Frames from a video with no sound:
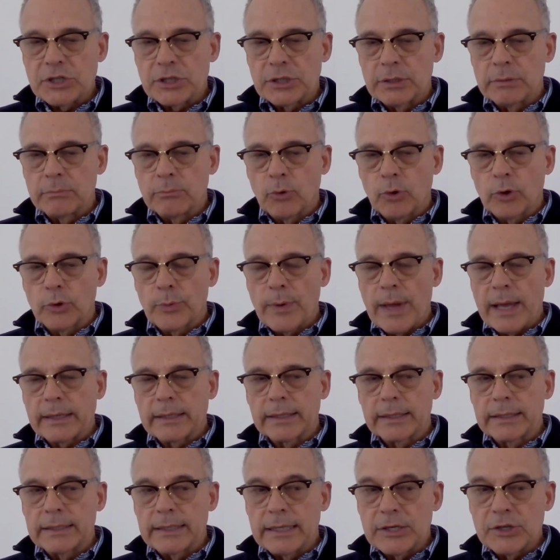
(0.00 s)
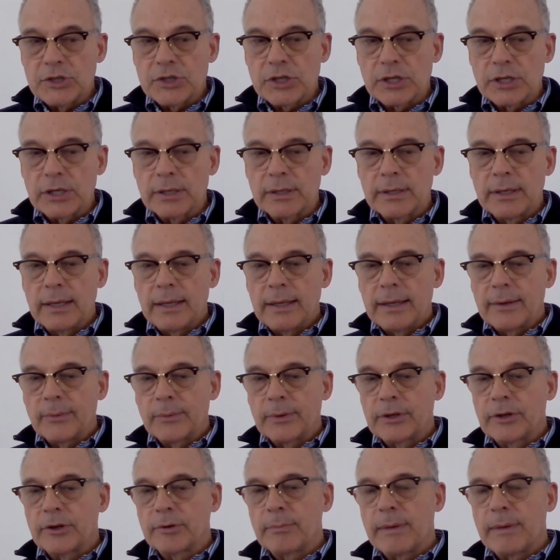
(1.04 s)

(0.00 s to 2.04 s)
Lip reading: and more recognition when they're